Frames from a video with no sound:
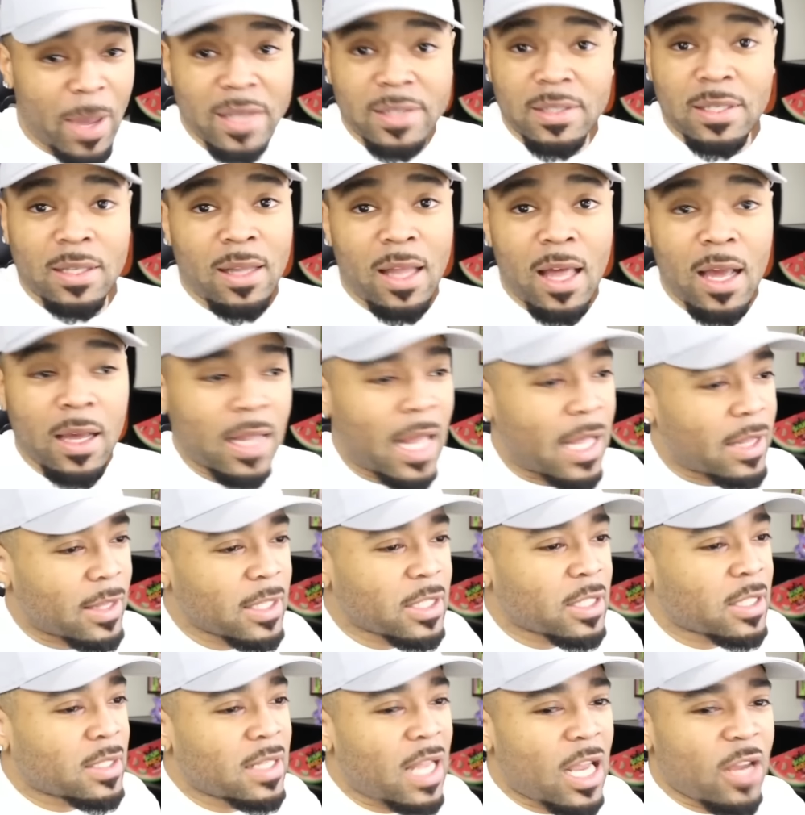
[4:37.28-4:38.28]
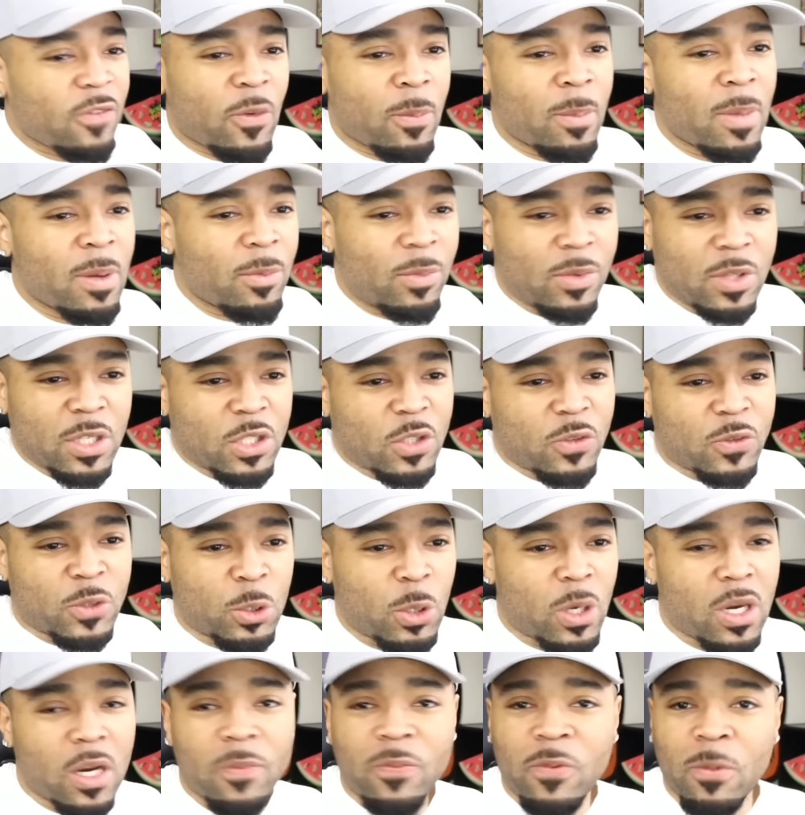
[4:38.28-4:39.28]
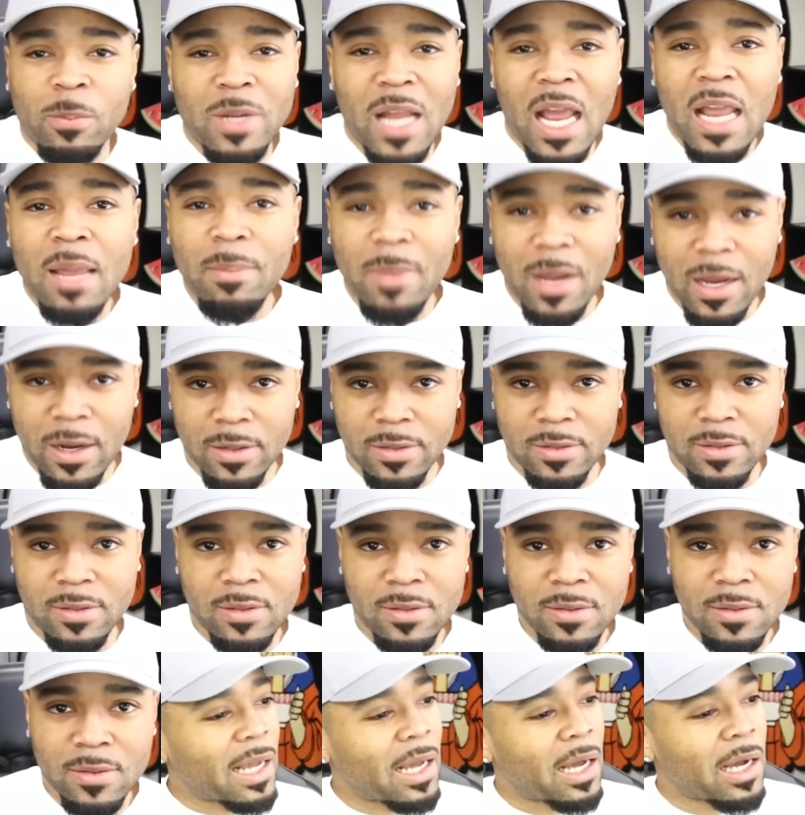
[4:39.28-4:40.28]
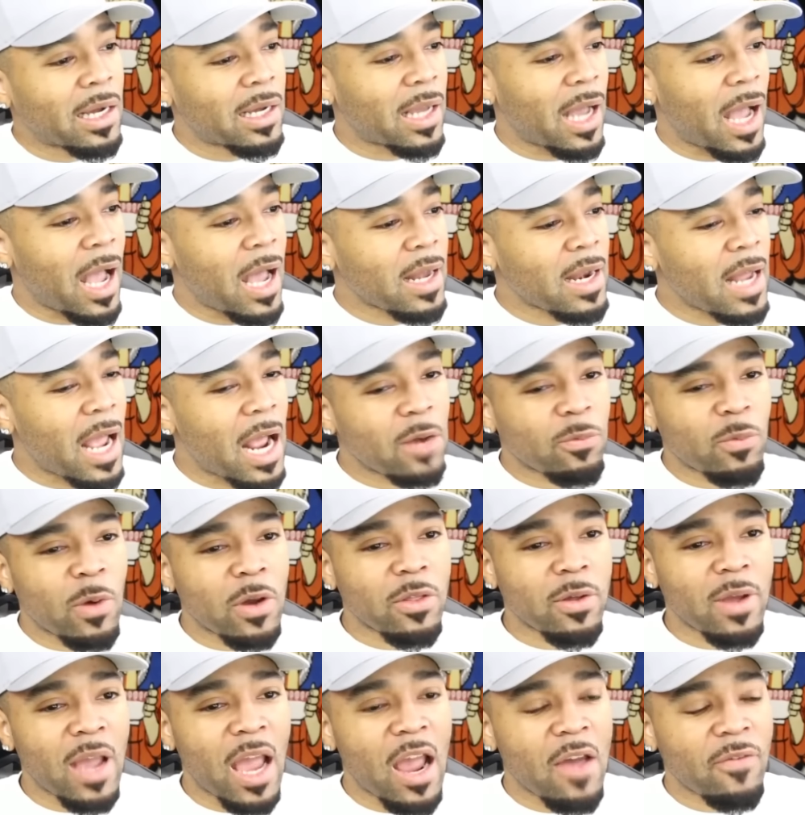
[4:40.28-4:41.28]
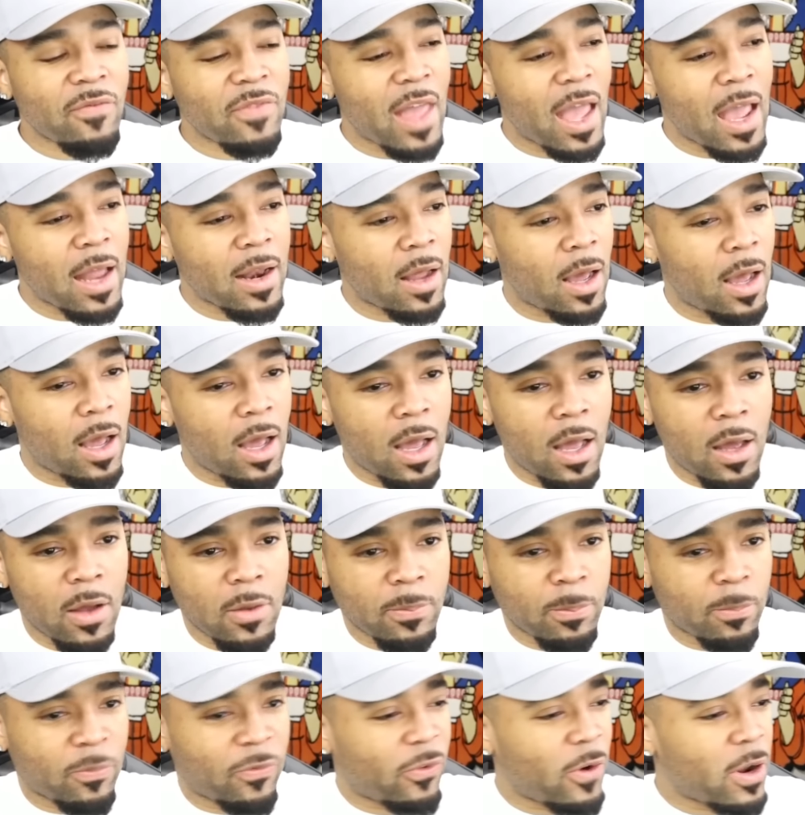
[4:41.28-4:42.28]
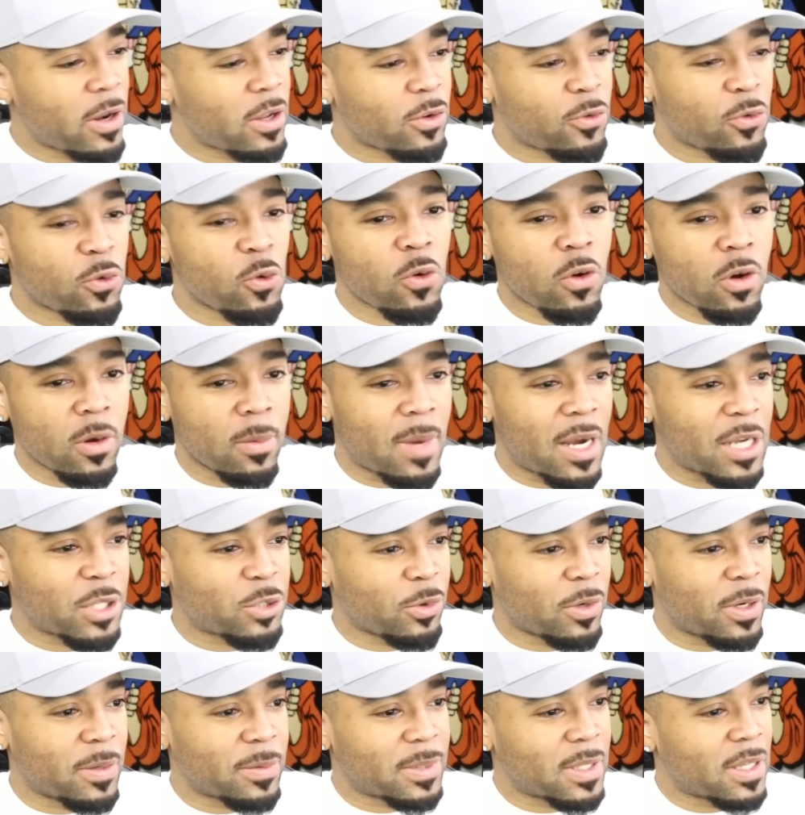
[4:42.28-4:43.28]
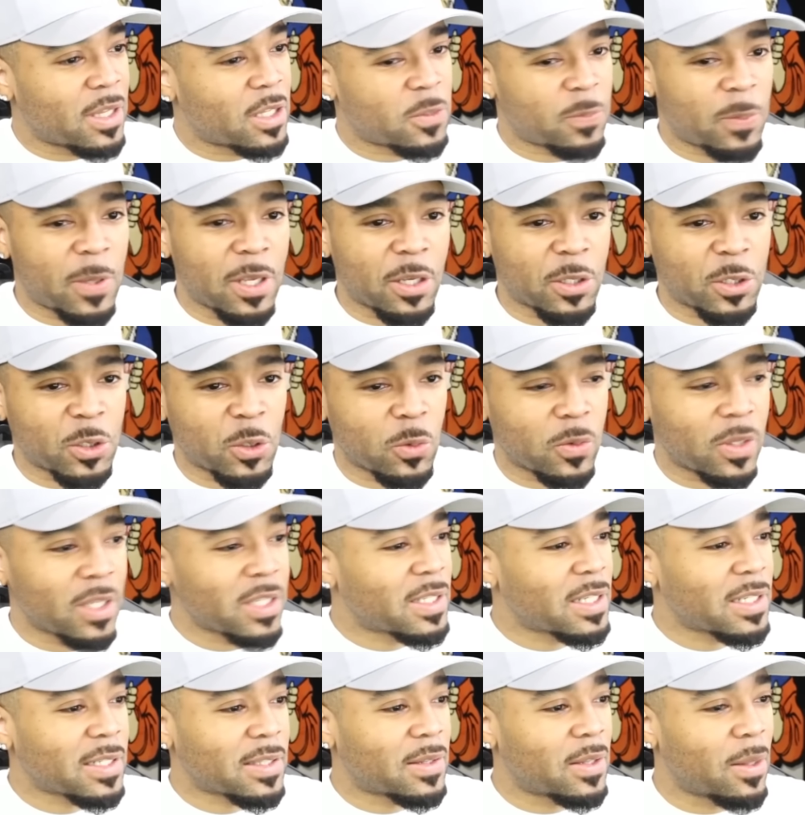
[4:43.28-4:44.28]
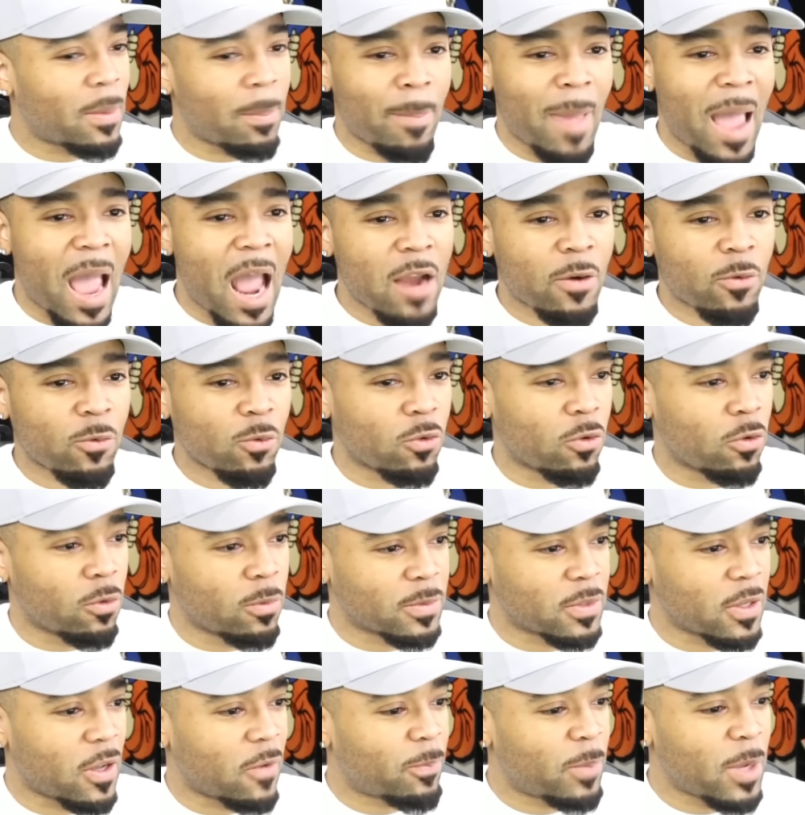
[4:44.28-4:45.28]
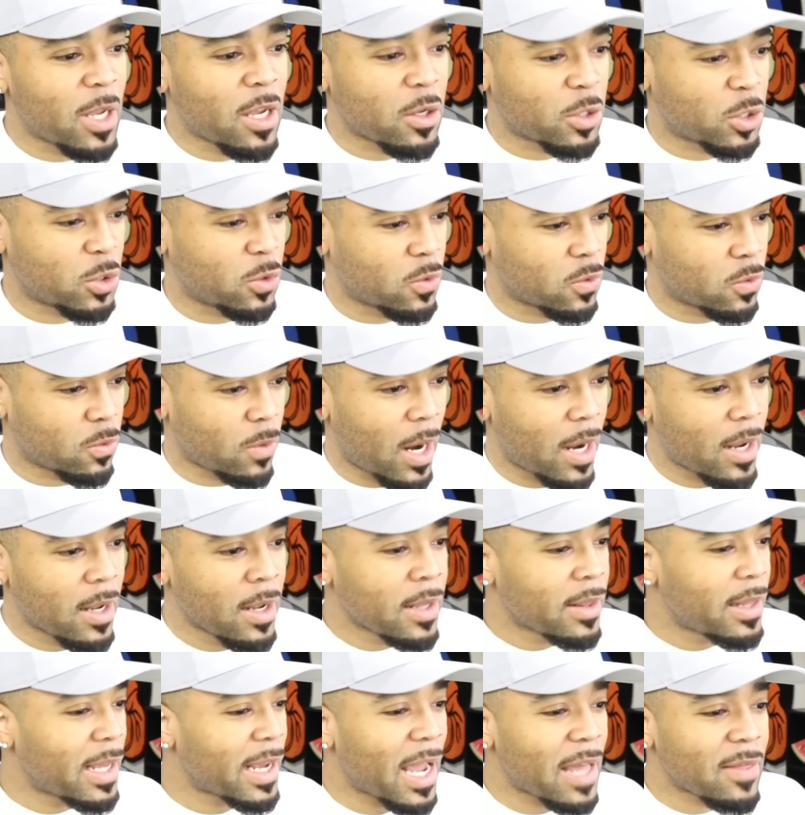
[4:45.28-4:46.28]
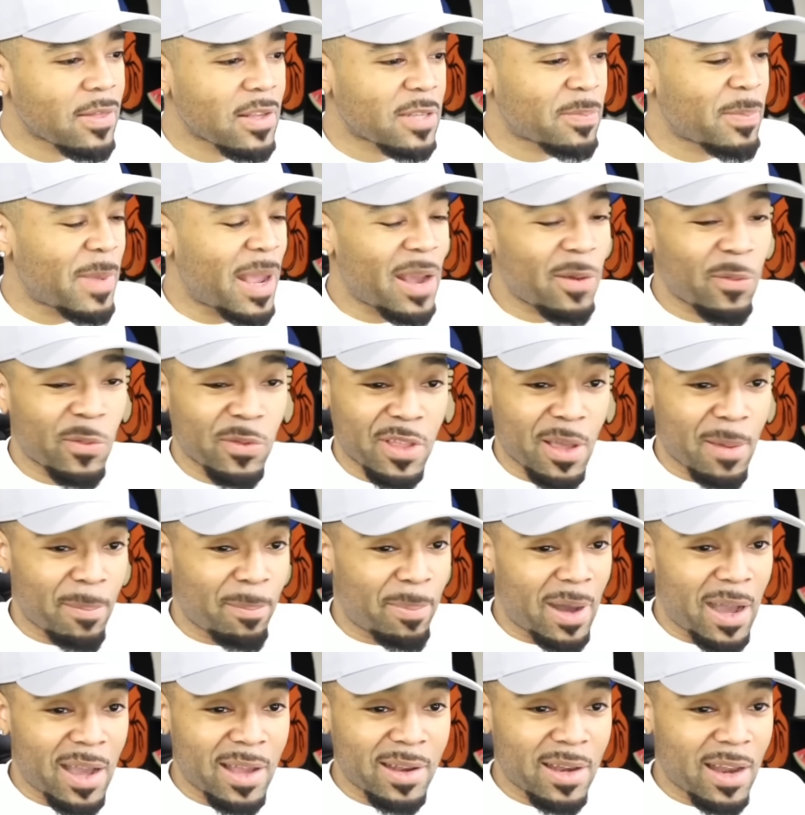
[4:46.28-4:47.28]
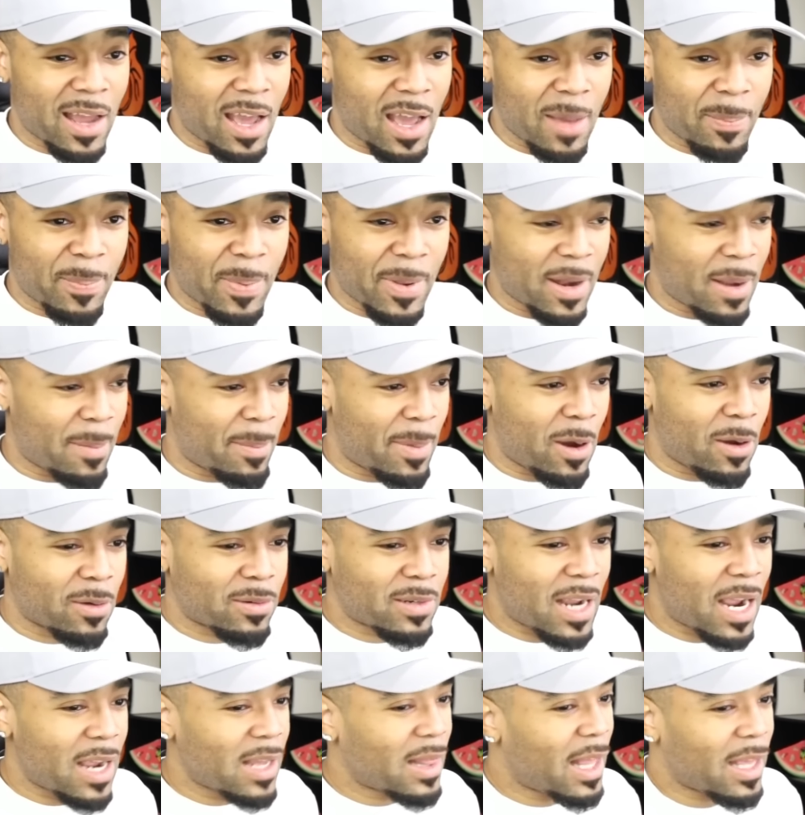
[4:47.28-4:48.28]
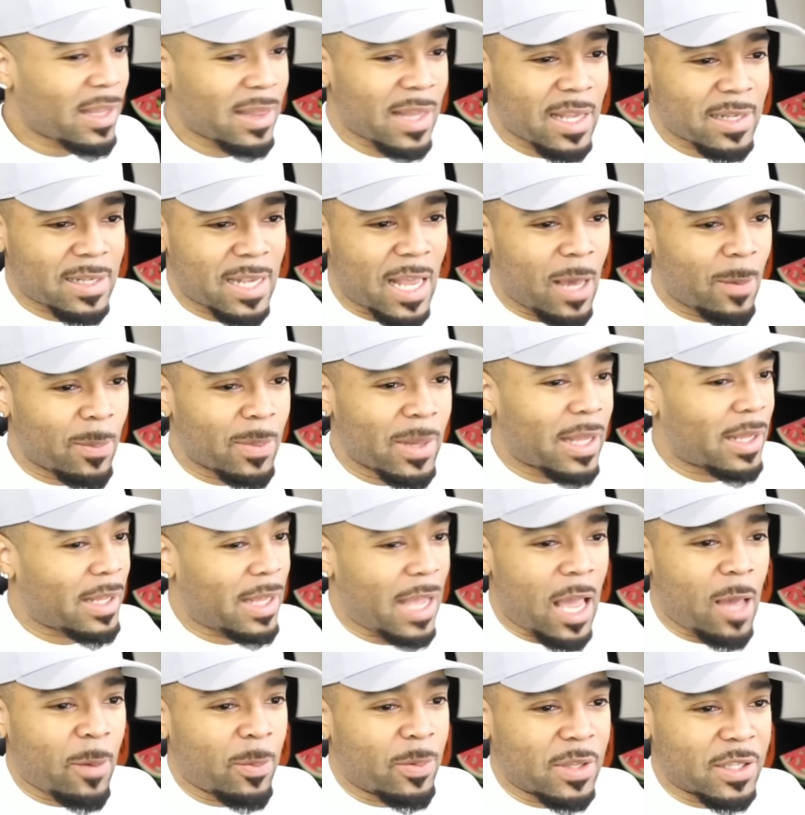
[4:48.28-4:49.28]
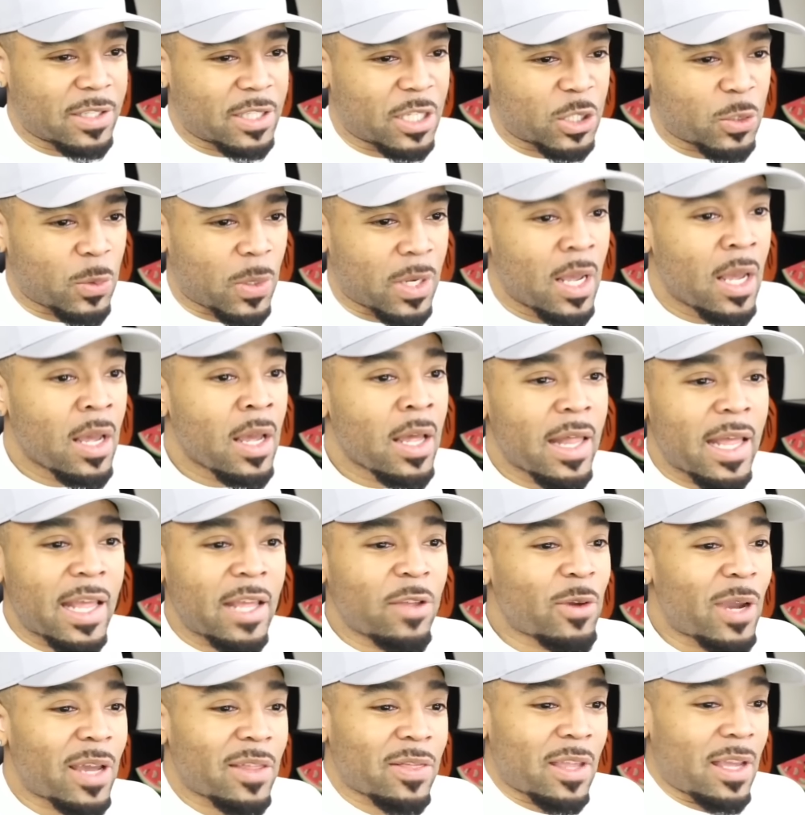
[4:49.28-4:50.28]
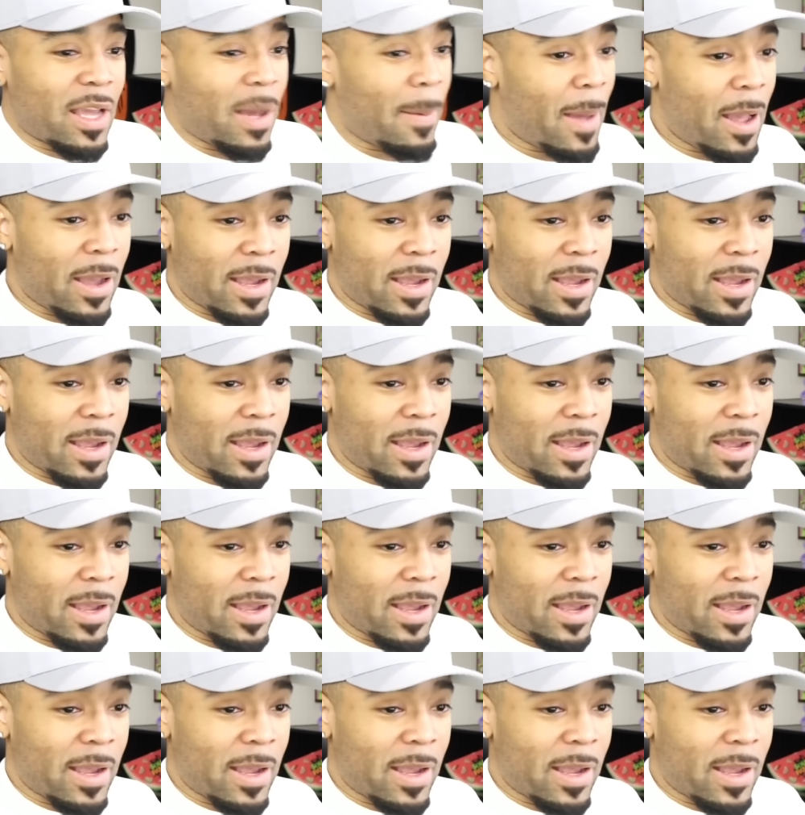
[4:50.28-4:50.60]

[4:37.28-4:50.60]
best of luck. Like, this is not from memory. This is straight up from nightmares. Like, on God, I'd rather have that Freddy Krueger in my dreams than this Pikachu. This is the back rooms of Pikachus, right? They got this man with a button up and a bow tie. Like, that's helping the situation. Then you got